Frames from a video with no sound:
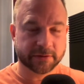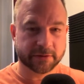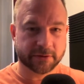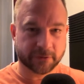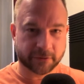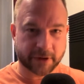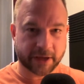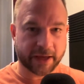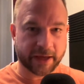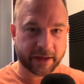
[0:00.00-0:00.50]

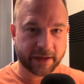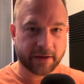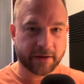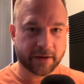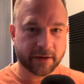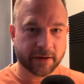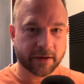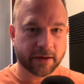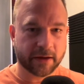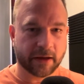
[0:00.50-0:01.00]

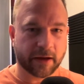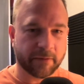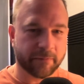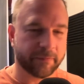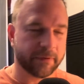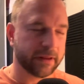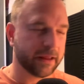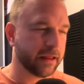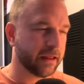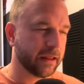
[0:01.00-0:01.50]
Okay.
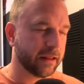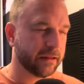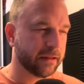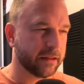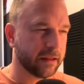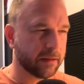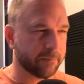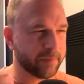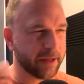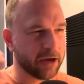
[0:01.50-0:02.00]

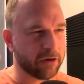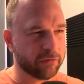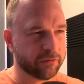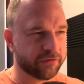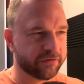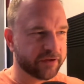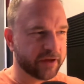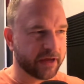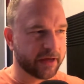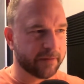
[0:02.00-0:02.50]

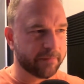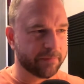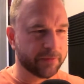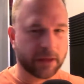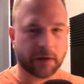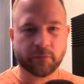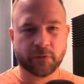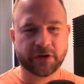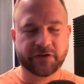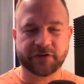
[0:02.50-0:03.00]
About
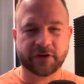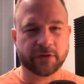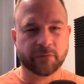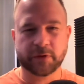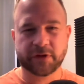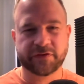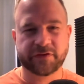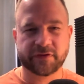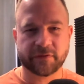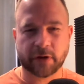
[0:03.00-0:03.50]
and
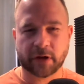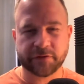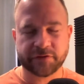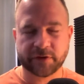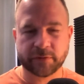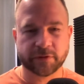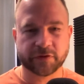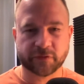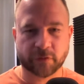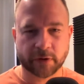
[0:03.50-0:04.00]
I'll
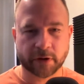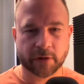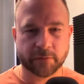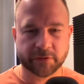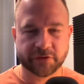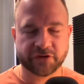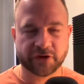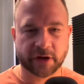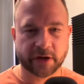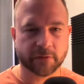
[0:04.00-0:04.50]
see what's going on
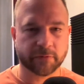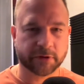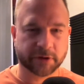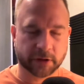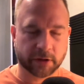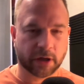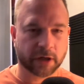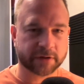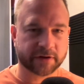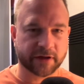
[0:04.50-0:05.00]
with China with
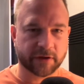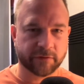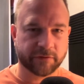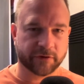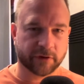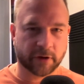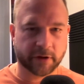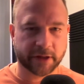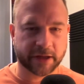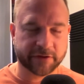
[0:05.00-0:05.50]
the
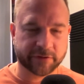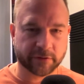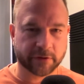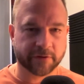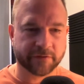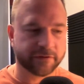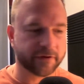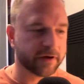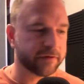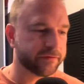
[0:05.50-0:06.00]
lockdowns and all that sort
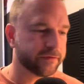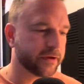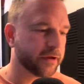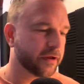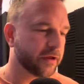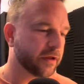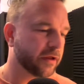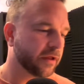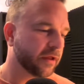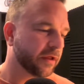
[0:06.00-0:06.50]
of stuff.
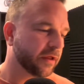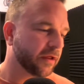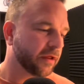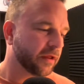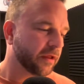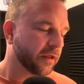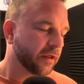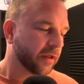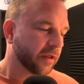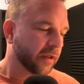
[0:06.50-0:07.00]

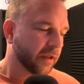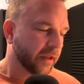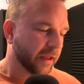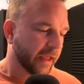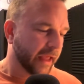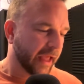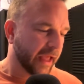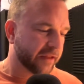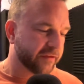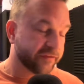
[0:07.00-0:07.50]

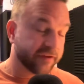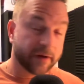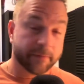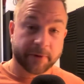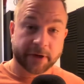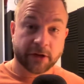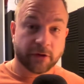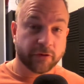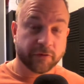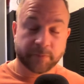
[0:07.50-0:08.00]
And
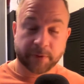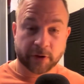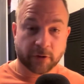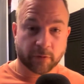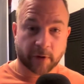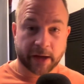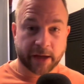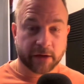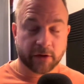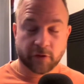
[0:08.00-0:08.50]
somebody who's been
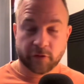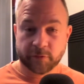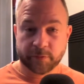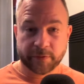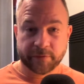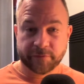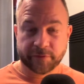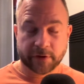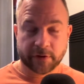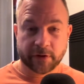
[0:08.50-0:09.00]
great, who's
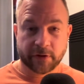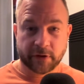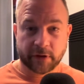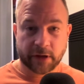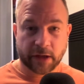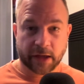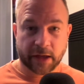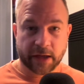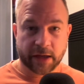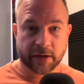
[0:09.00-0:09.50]
been
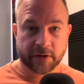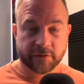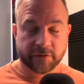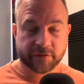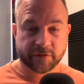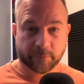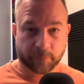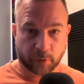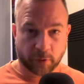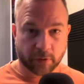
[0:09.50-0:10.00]
very
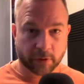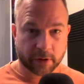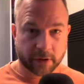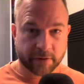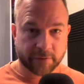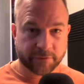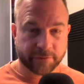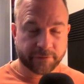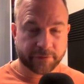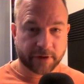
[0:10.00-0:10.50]

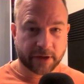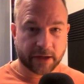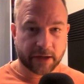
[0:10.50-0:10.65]
supportive